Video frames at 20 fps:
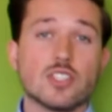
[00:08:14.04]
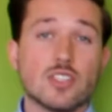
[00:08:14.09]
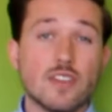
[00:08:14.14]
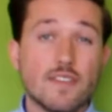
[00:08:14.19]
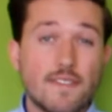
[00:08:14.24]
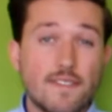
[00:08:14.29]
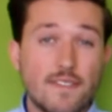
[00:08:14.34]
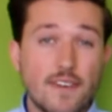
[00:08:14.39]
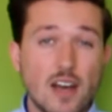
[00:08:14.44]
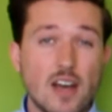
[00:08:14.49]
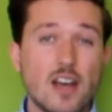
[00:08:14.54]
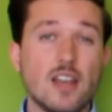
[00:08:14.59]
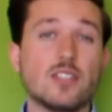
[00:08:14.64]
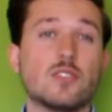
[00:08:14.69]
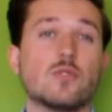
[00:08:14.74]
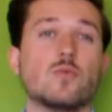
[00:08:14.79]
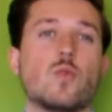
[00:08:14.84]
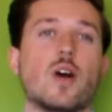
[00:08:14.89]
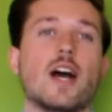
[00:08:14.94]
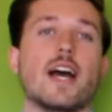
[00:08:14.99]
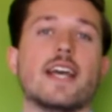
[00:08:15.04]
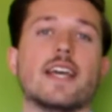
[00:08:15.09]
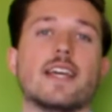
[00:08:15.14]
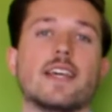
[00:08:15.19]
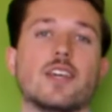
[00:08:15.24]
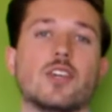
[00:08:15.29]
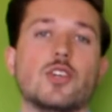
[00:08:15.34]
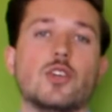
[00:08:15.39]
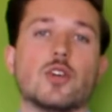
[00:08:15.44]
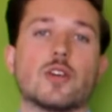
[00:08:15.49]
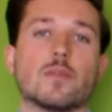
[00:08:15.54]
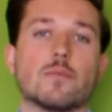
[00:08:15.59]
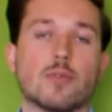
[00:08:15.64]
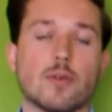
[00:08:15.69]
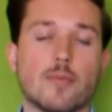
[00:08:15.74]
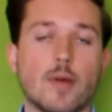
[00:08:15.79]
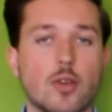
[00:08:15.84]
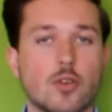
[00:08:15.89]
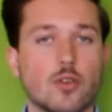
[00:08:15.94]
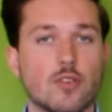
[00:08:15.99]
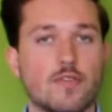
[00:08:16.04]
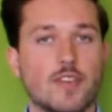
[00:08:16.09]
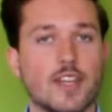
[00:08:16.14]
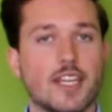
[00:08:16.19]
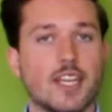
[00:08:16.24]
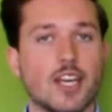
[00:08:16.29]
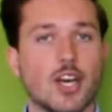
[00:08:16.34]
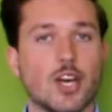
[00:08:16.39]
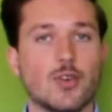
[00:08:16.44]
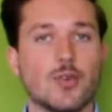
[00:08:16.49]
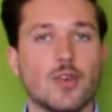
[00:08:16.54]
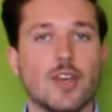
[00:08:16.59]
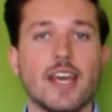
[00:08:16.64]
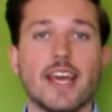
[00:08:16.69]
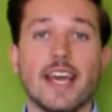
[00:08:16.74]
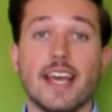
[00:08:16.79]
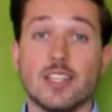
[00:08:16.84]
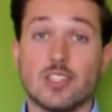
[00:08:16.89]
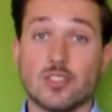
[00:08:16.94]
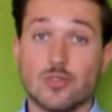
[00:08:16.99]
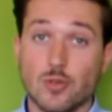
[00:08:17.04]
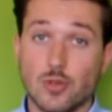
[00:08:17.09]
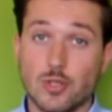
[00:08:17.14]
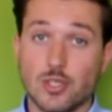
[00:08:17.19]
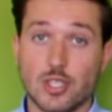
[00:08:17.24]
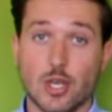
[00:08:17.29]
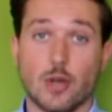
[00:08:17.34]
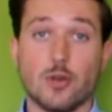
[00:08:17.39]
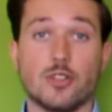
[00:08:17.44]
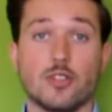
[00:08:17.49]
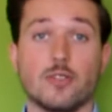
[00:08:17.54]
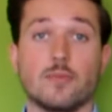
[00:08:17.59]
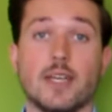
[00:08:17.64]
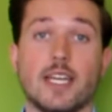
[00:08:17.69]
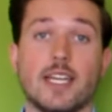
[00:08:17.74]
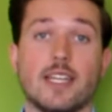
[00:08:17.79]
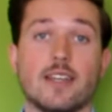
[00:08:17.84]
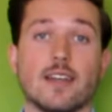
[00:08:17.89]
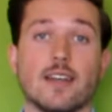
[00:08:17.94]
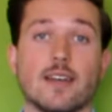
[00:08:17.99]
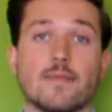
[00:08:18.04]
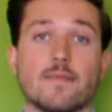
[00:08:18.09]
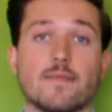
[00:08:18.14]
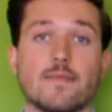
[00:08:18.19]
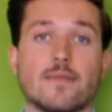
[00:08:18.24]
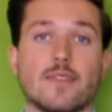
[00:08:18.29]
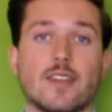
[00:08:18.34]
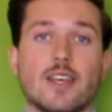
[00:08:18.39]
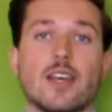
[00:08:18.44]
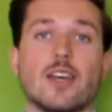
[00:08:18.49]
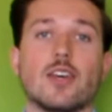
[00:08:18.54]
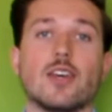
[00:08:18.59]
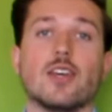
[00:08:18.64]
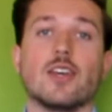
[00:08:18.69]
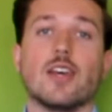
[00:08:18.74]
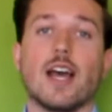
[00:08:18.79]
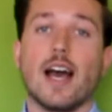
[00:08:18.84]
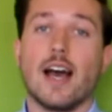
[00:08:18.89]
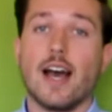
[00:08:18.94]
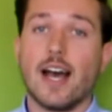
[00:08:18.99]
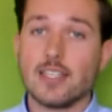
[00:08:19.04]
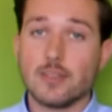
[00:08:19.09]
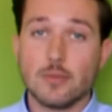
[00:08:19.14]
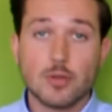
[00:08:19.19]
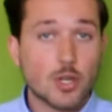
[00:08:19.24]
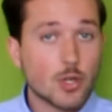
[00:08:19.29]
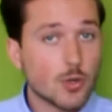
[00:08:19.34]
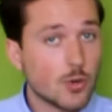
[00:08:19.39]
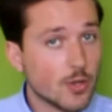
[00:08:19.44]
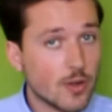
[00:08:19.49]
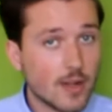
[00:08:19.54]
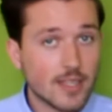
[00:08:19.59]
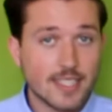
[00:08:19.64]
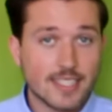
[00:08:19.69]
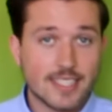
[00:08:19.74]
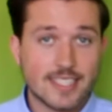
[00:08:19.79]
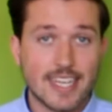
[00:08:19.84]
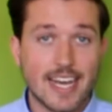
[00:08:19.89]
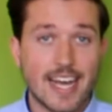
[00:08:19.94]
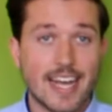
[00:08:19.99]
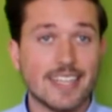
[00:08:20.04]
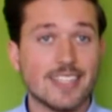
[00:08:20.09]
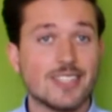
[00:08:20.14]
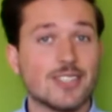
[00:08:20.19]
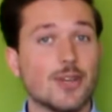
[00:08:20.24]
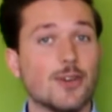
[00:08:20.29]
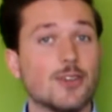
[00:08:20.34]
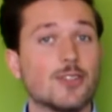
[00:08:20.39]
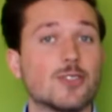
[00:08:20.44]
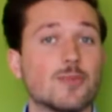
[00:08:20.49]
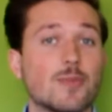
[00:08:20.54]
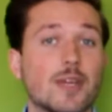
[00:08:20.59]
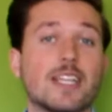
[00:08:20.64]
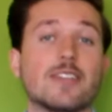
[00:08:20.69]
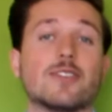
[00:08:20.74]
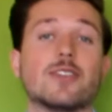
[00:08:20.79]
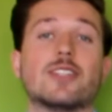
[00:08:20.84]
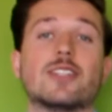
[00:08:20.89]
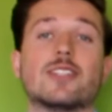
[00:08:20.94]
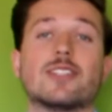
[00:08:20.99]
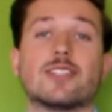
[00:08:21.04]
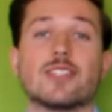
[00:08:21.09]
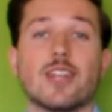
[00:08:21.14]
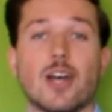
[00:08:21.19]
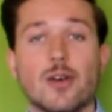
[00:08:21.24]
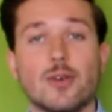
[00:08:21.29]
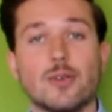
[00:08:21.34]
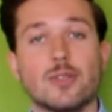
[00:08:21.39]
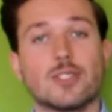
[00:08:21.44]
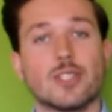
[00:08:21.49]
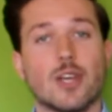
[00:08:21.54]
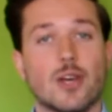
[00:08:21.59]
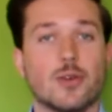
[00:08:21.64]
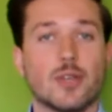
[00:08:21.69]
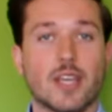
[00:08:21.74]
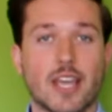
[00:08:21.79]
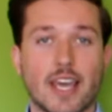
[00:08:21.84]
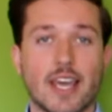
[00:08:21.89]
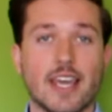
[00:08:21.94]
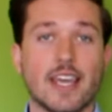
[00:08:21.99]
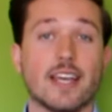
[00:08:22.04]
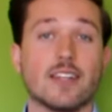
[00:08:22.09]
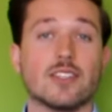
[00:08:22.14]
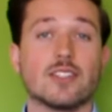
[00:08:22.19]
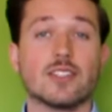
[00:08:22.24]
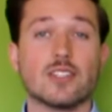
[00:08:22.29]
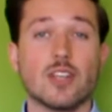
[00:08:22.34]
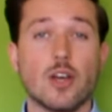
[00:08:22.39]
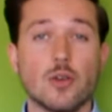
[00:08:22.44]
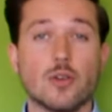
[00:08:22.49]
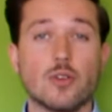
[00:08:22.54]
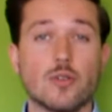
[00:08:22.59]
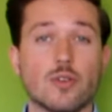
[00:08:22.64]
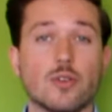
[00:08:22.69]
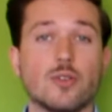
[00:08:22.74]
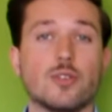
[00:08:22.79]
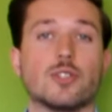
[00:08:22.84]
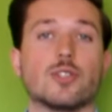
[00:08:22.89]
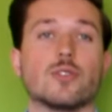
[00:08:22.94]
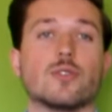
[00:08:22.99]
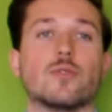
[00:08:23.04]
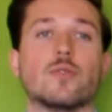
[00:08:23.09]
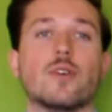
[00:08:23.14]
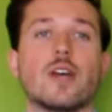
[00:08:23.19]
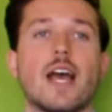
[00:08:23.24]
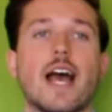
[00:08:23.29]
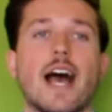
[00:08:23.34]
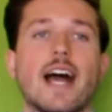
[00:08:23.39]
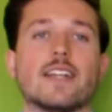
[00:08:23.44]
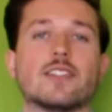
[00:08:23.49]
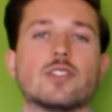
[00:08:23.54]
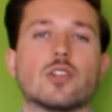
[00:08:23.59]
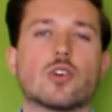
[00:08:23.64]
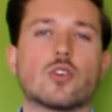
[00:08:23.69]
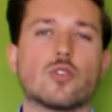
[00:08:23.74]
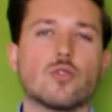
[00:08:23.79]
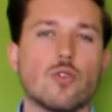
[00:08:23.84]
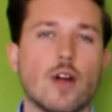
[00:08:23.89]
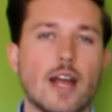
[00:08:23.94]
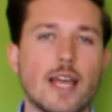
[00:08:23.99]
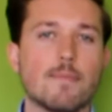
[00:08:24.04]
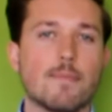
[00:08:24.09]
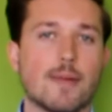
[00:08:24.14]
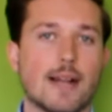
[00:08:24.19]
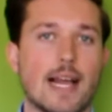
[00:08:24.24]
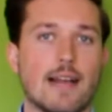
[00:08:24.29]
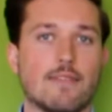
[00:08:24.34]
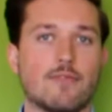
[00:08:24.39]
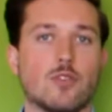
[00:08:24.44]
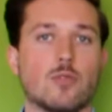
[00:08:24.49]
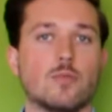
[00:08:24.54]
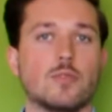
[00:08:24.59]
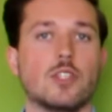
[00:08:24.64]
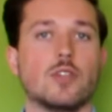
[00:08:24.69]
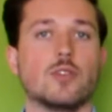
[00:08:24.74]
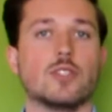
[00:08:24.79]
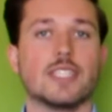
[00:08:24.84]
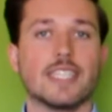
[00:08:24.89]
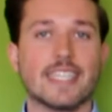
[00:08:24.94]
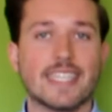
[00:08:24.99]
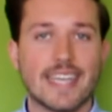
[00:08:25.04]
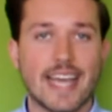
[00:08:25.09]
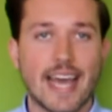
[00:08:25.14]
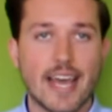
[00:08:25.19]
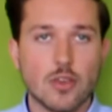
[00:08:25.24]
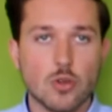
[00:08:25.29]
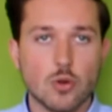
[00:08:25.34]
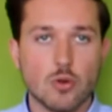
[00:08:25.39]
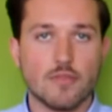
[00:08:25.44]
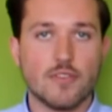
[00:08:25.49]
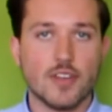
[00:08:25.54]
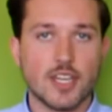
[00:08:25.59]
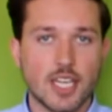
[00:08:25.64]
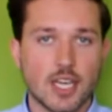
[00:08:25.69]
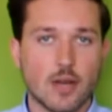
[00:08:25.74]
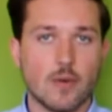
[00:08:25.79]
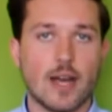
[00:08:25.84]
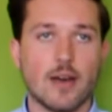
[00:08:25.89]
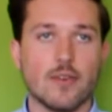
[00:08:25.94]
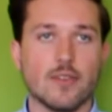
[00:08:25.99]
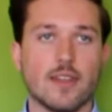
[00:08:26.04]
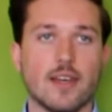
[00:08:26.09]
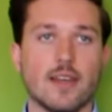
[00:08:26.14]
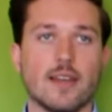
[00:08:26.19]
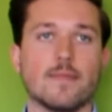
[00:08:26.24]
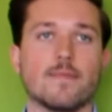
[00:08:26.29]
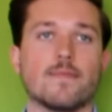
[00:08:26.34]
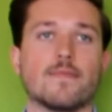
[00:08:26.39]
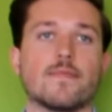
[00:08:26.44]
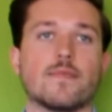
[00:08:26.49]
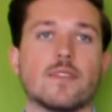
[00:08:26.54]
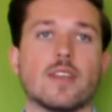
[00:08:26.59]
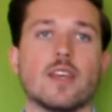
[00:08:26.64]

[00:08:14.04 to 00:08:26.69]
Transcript: So the first way you can promote your video is through social media. As I'm sure you understand, social media is so key and so crucial, and it's a great platform to use to get your video out there.